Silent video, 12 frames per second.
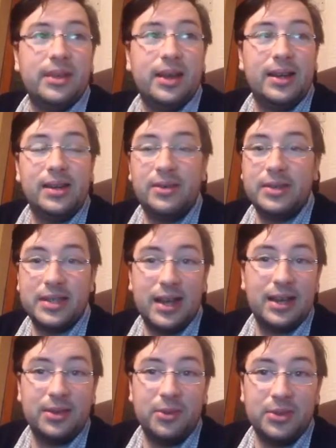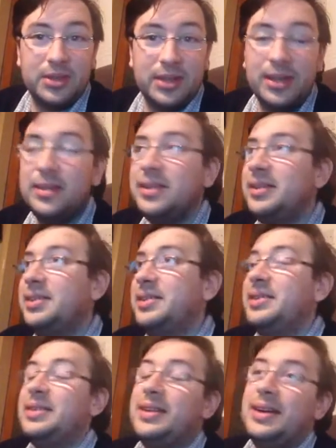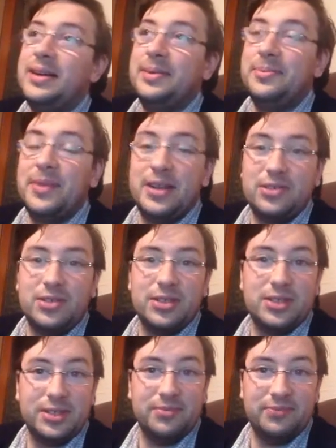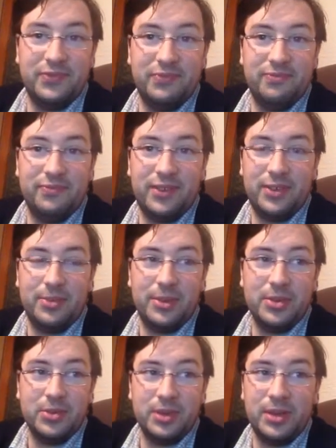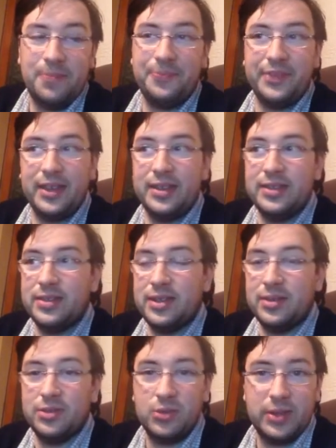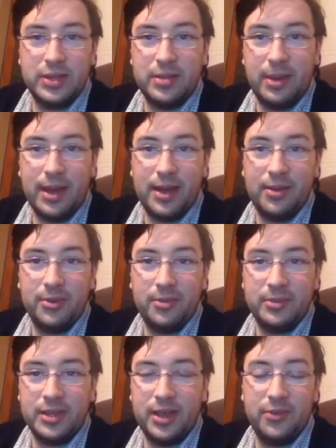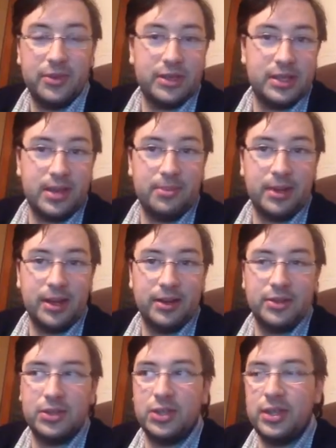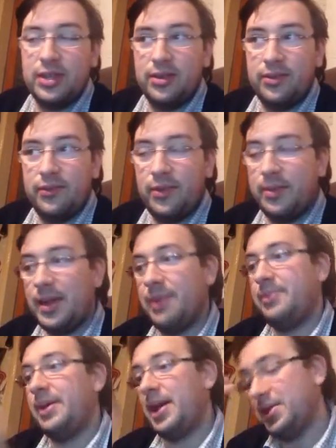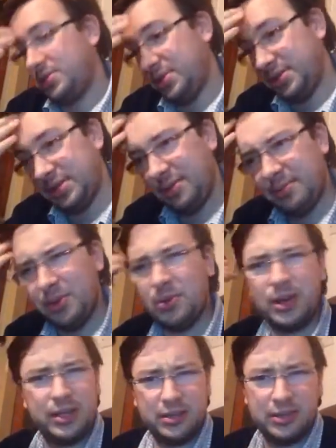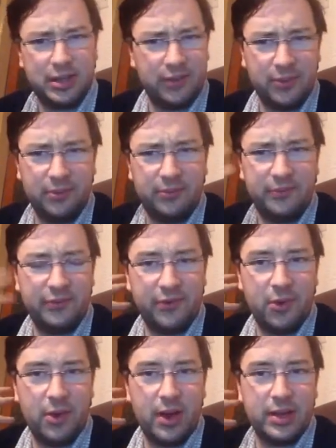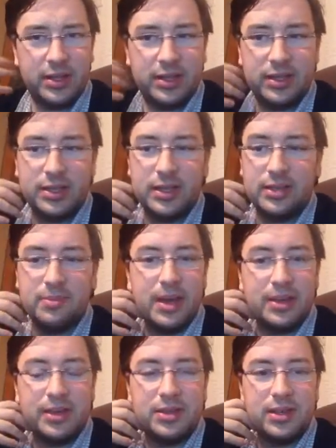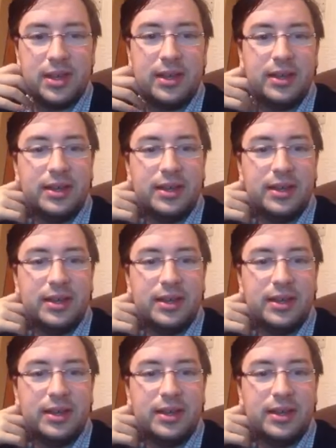I know exactly what's in it. I trust him very much with it. He's done twist tobacco himself. He sent me last year from that batch. He sent me all kinds of different varieties that he's made this year.